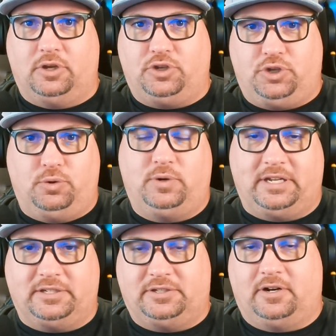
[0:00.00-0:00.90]
You
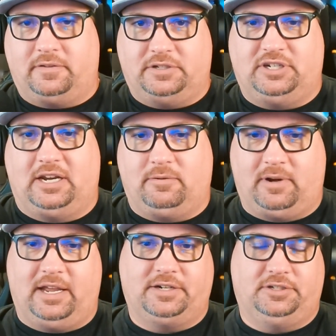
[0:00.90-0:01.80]
can start the chain
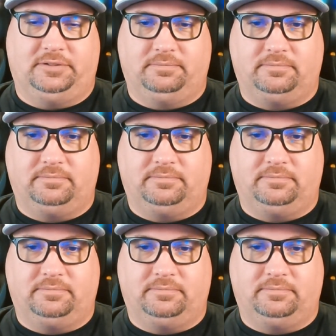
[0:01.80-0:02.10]
reaction.